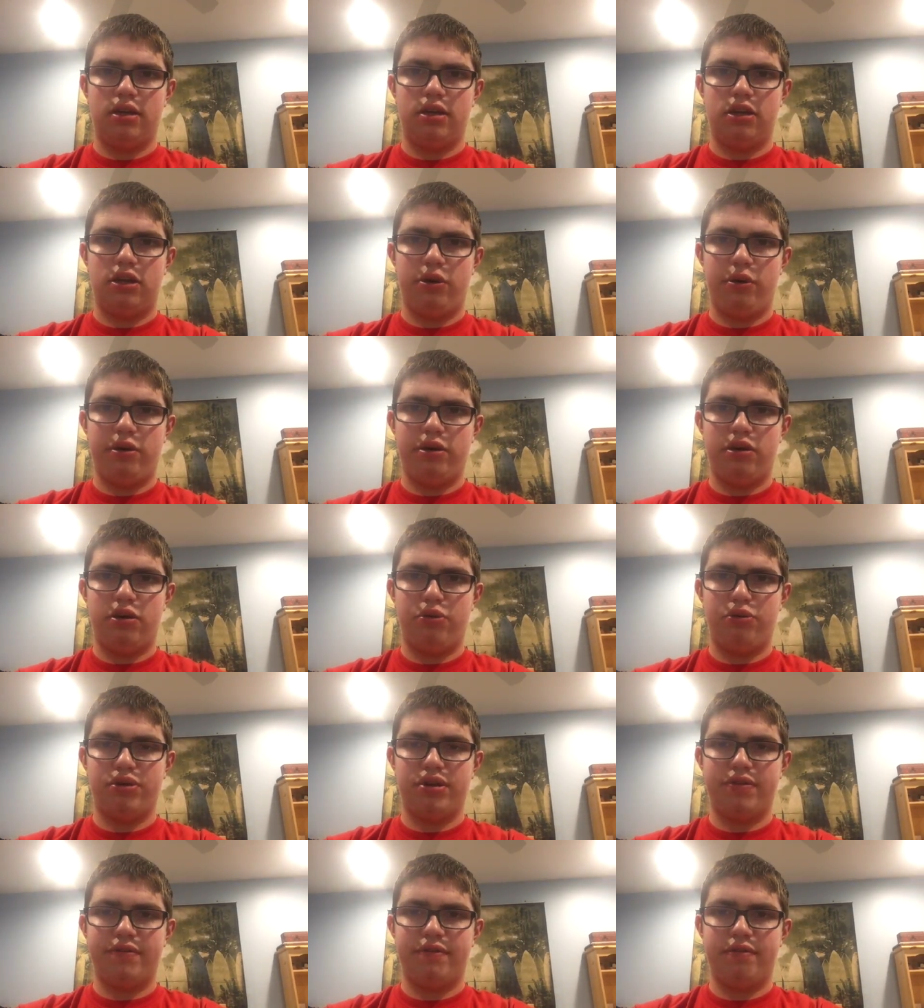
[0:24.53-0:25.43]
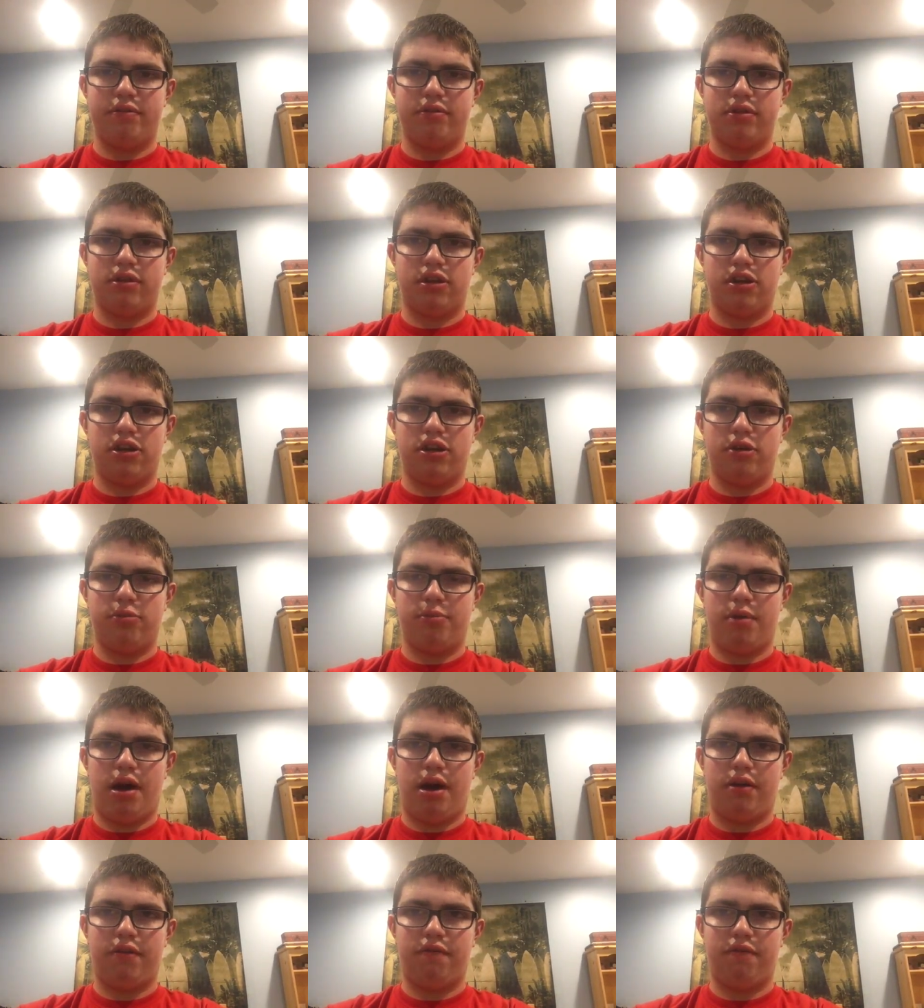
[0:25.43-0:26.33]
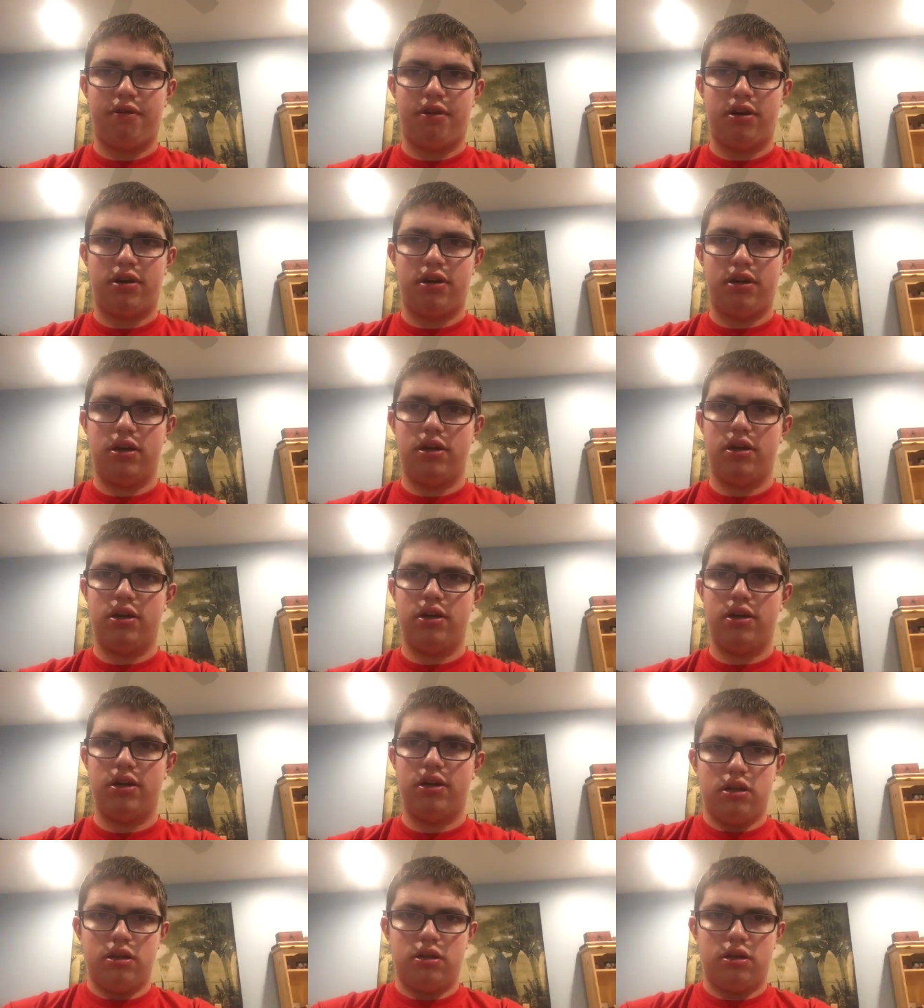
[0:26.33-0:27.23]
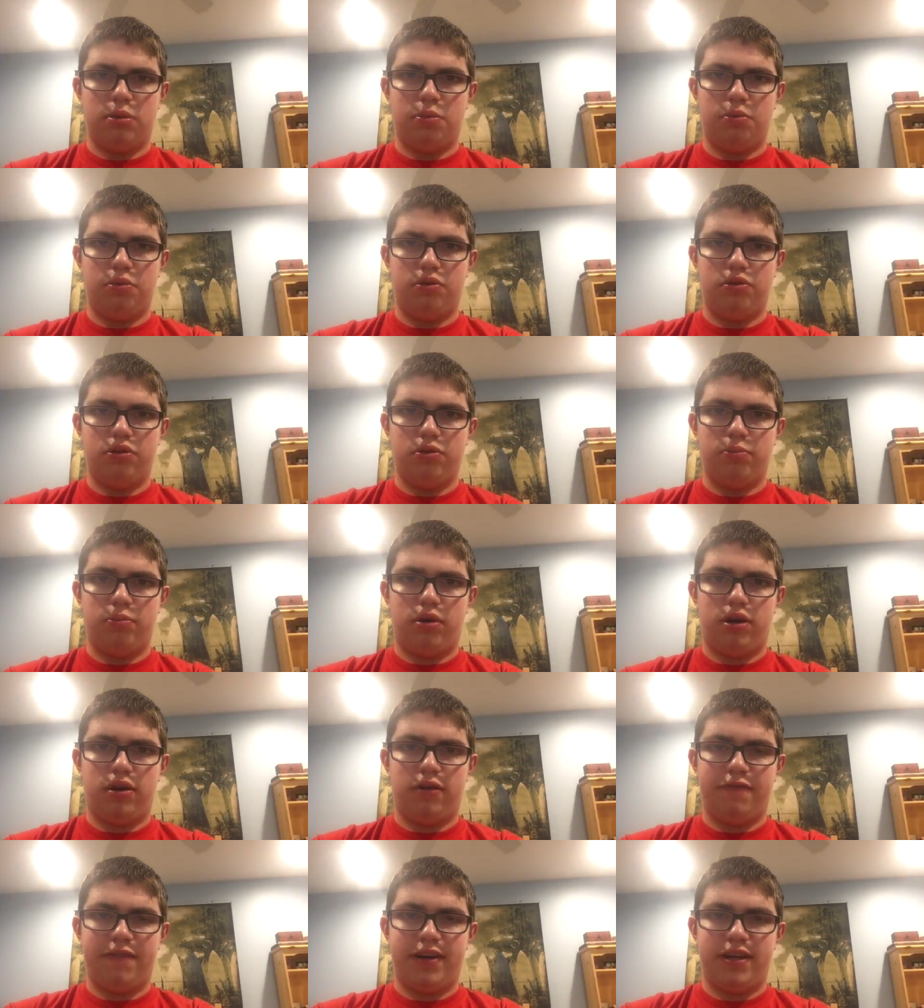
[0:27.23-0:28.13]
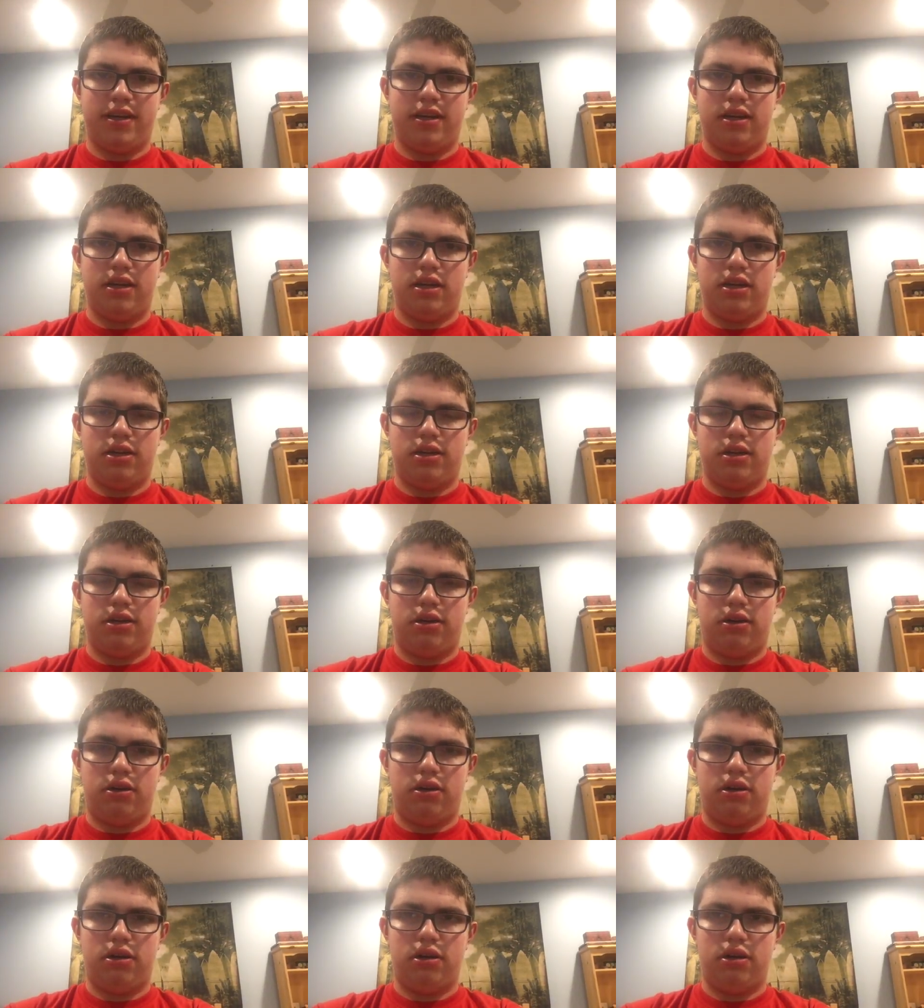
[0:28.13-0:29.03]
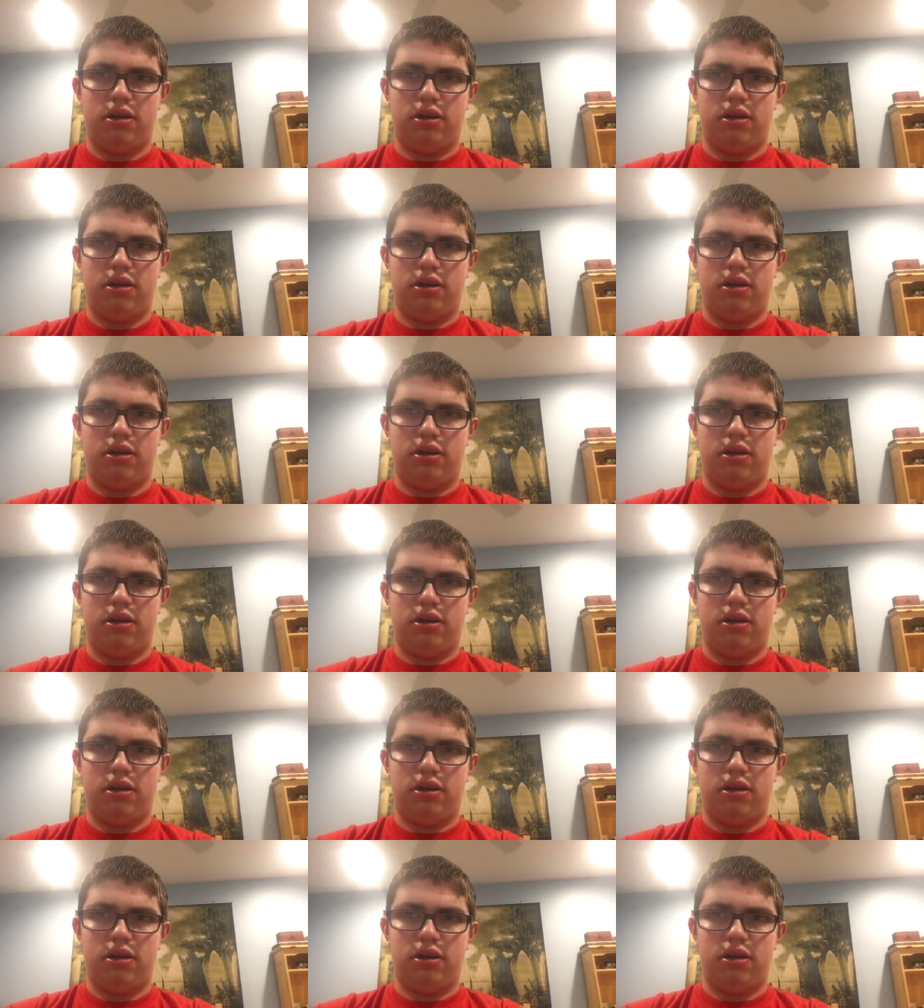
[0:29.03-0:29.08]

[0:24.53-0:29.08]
No one knows if it was good or bad fun. Dumbledore modified it a little.